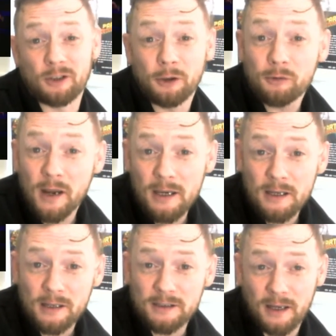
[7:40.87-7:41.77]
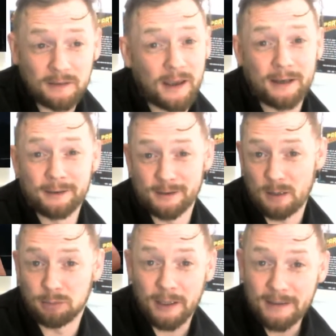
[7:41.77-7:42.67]
other eye and Santana does a
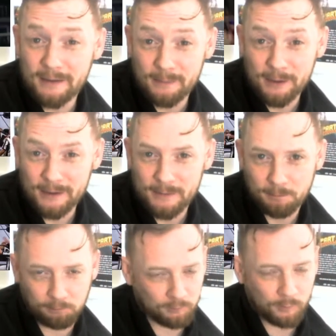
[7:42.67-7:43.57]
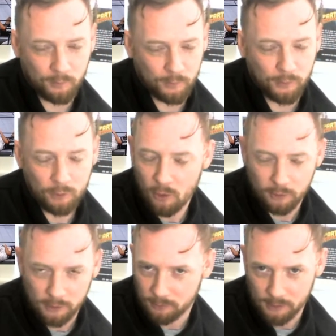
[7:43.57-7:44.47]
blind gimmick. They're not
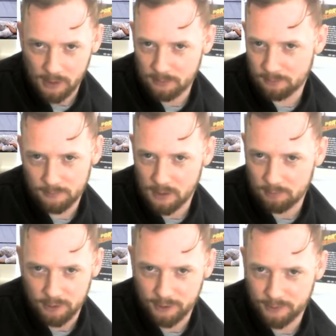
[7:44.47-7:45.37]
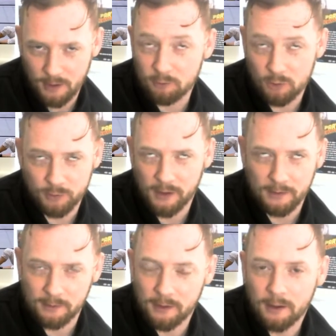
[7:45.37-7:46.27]
going to do that. I'm just
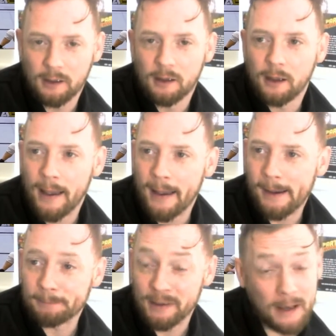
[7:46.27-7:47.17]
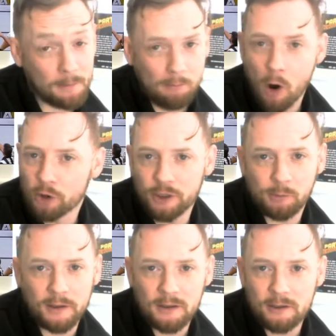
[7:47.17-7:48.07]
pretending. But yeah, Moxley
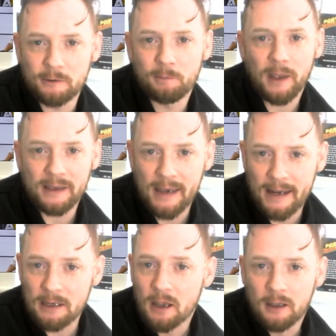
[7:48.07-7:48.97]
win here again.